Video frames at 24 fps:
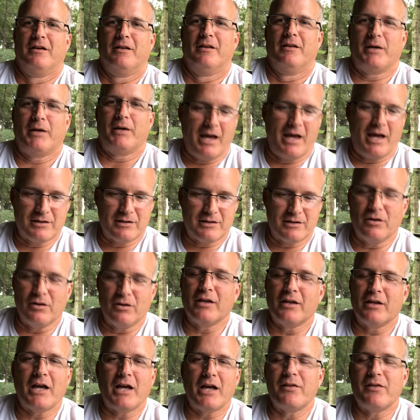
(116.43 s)
The mechanics
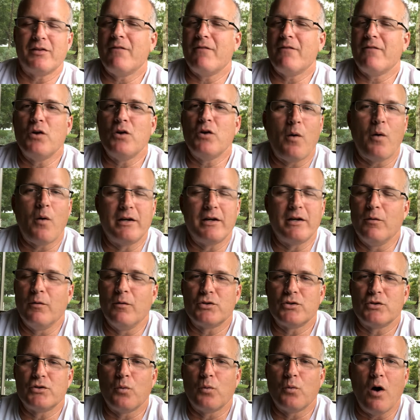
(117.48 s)
look at that. They have no idea
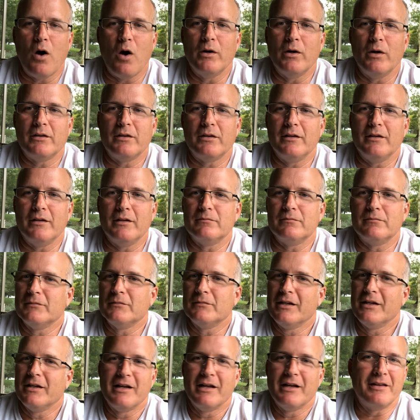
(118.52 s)
what's wrong with it.
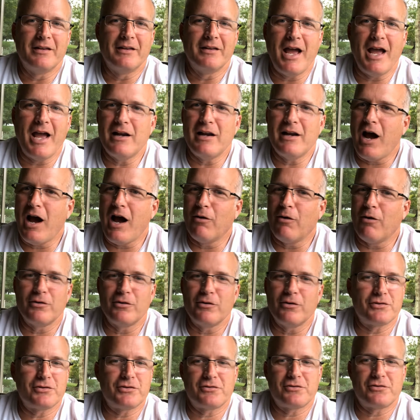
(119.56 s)
The eight
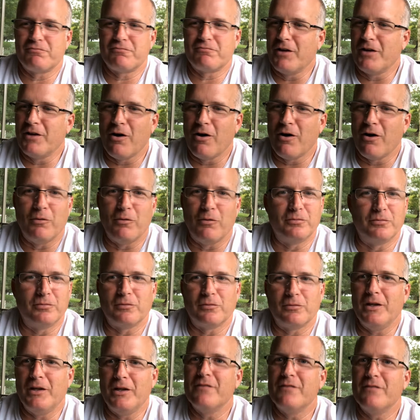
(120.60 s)
hours, you know,
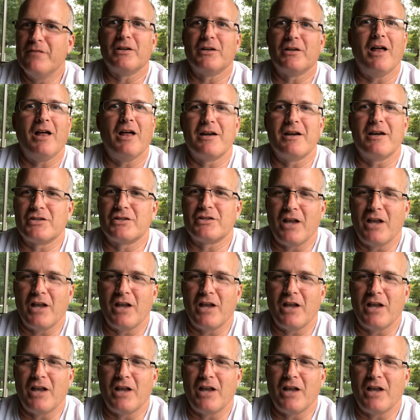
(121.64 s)
leaves a lot of